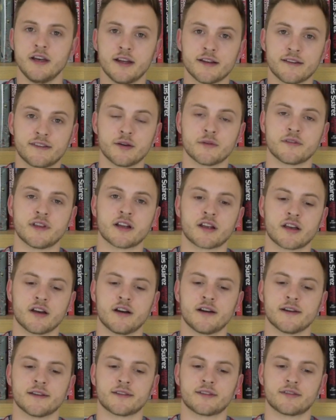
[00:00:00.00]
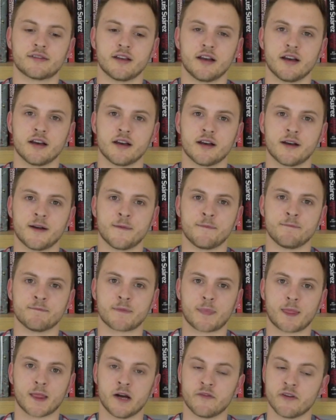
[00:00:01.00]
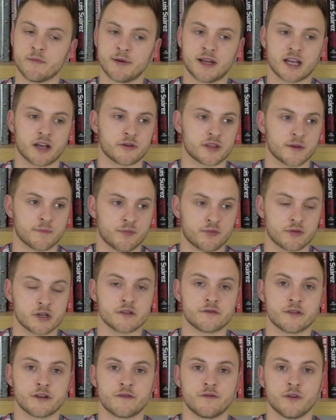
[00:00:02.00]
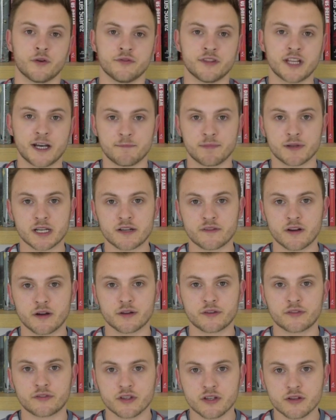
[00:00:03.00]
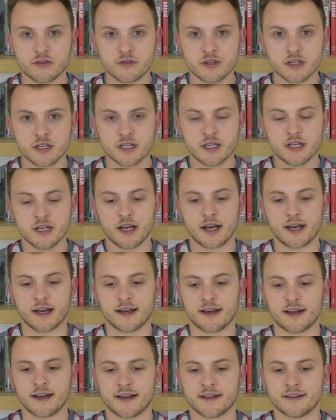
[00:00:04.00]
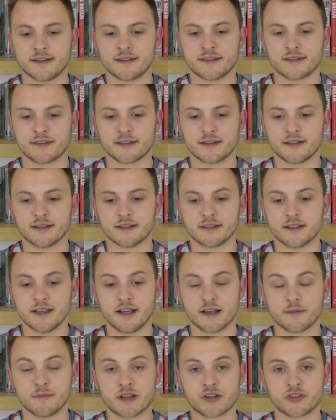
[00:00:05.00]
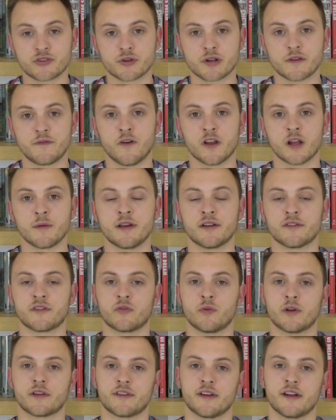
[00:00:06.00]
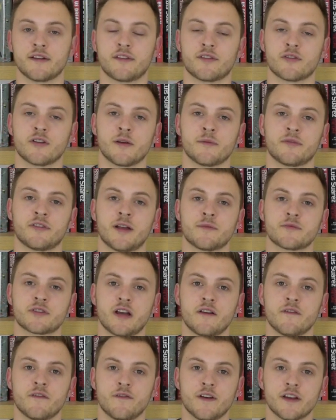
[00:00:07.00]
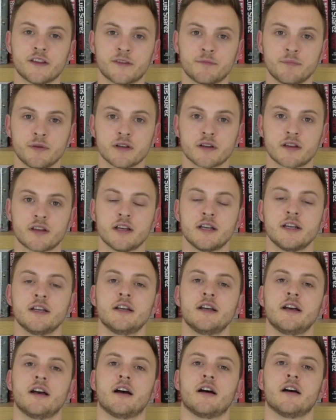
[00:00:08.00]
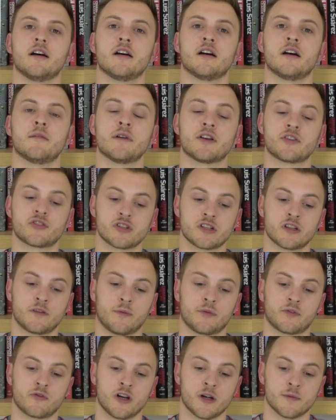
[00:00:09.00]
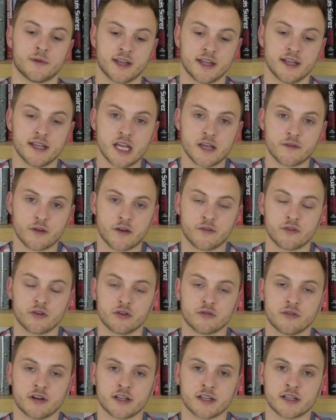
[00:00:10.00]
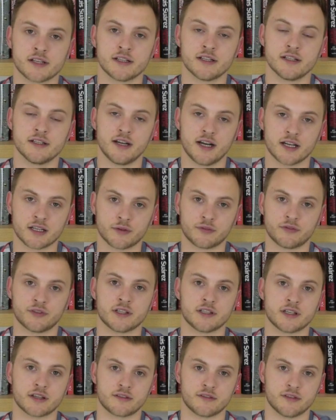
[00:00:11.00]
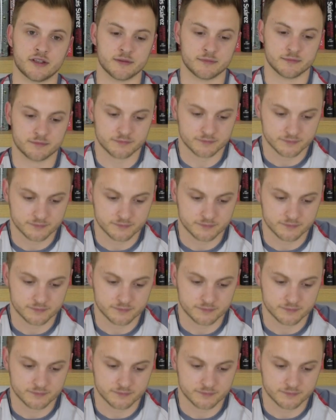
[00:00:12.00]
Until then, guys, um, I'll be back with a preview for Napoli very soon. And yeah, make sure you follow me on Twitter, Instagram, Snapchat and Facebook. Uh, make sure you subscribed here if you haven't already, and I'll see you next time.